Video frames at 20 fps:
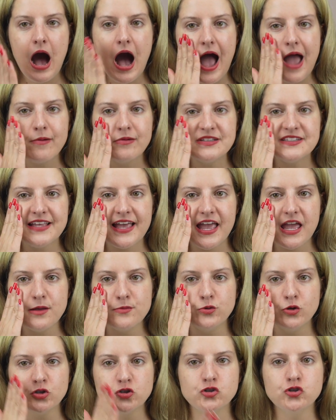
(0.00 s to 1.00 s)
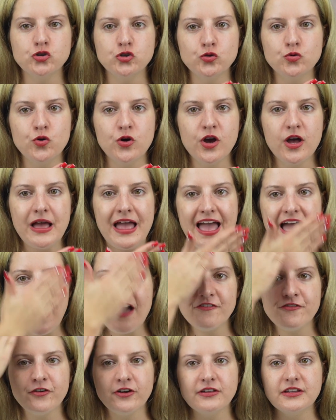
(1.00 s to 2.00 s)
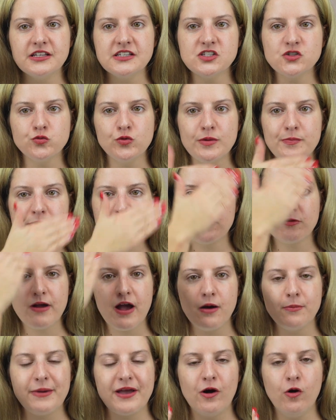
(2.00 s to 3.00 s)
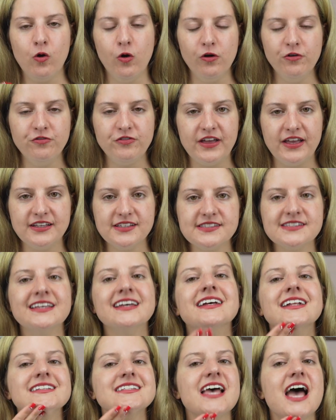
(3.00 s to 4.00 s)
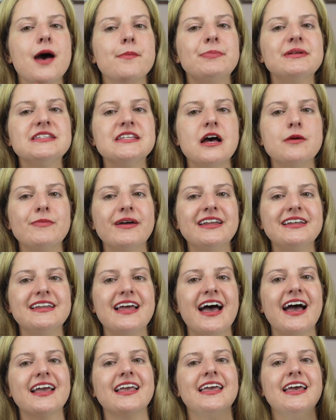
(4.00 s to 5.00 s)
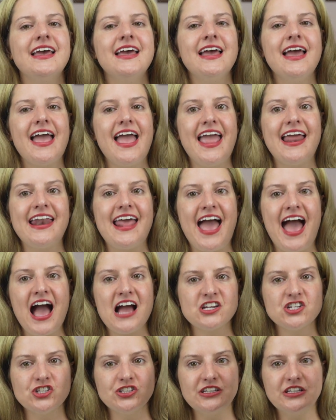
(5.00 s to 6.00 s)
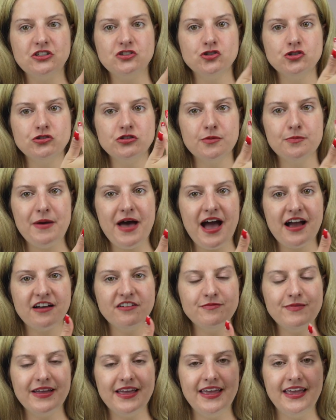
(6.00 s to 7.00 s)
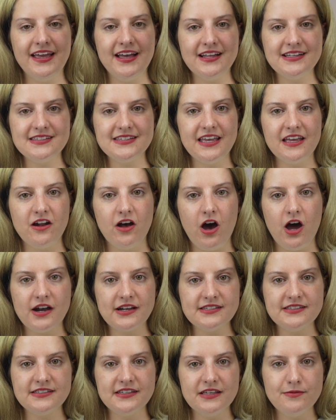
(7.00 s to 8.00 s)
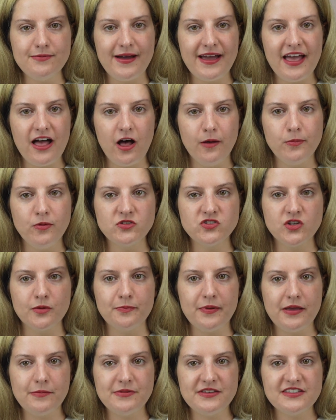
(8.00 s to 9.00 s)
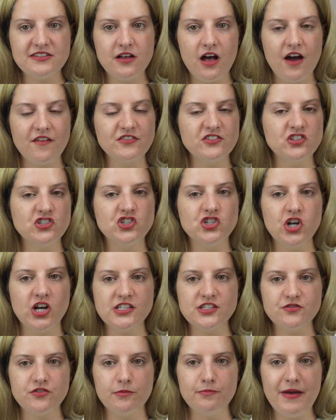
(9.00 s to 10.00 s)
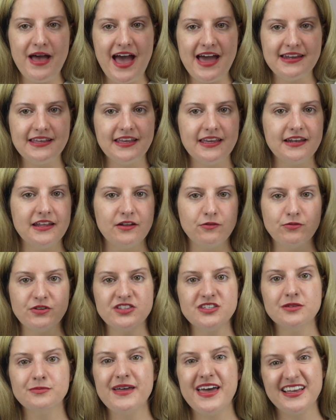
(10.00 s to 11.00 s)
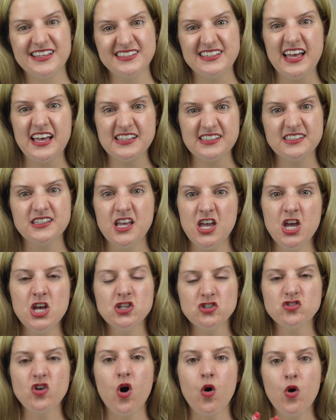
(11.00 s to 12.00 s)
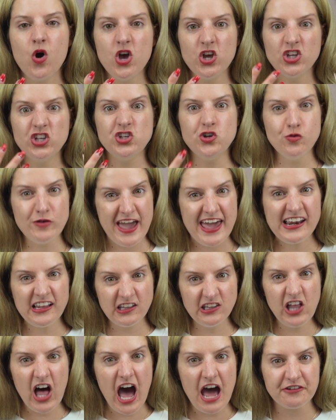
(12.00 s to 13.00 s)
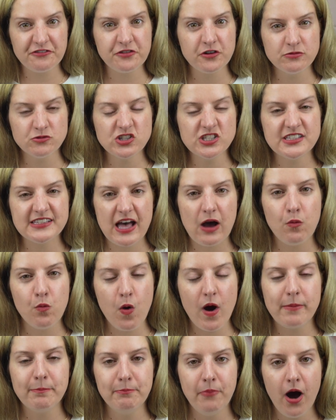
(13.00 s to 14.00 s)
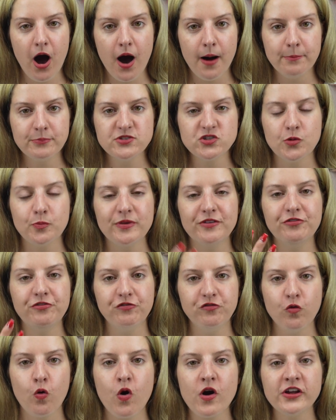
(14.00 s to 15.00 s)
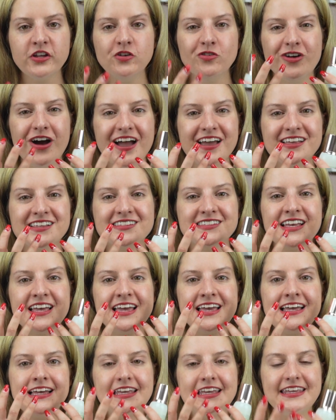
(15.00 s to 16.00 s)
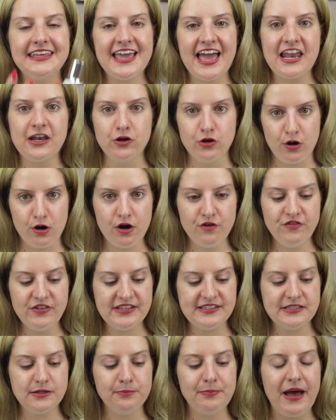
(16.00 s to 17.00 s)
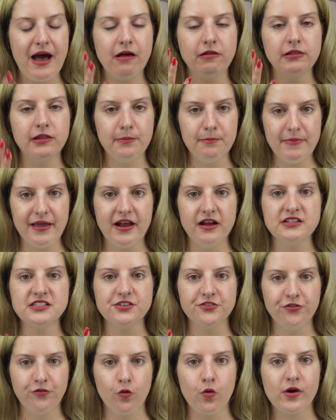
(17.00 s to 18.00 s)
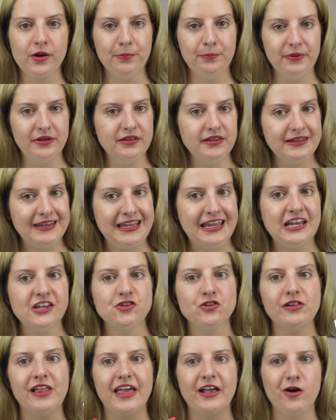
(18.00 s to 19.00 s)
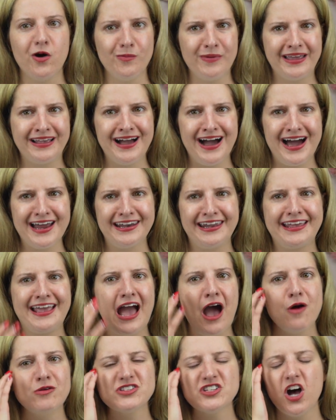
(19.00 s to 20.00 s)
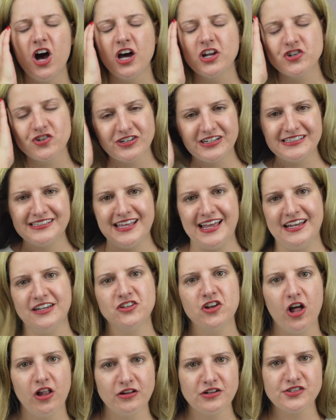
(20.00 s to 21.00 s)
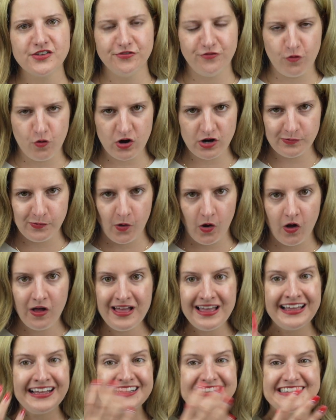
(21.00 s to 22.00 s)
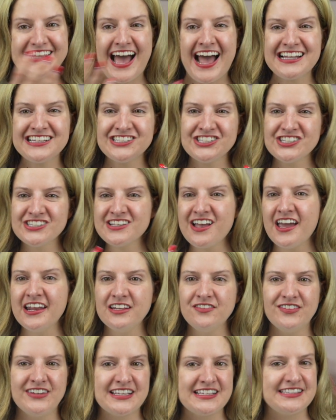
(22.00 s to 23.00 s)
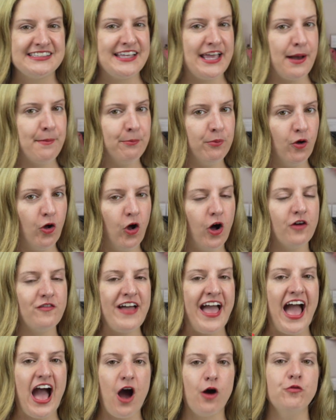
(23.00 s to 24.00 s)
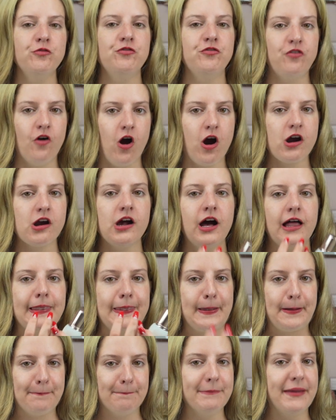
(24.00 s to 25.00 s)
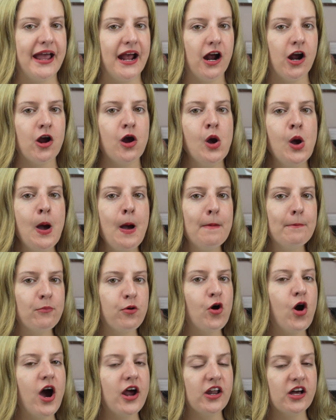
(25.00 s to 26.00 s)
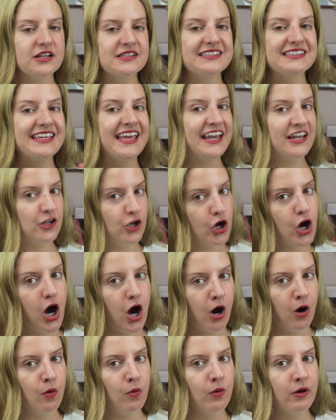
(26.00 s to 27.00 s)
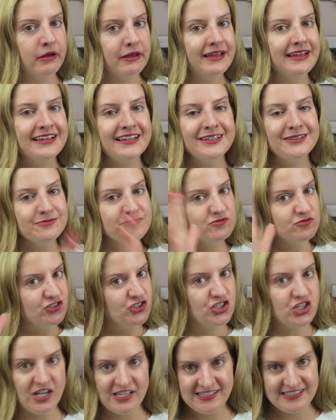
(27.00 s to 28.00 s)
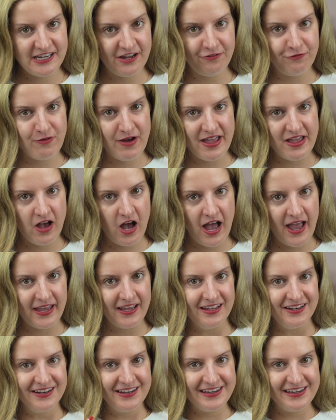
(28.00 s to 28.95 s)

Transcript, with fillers: I was able to effortlessly sweep it around my whole face, tap it down my neck, and actually do the back of my hands. And honestly, my elbows are baby soft just from patting it in with some excess. So you get a lot from just that 1 pump. So before you guys get nervous about La Mer's affordability and you're like, oh my God, like how is $110 affordable? That's just kind of an example of how far a La Mer products can go. Just FYI.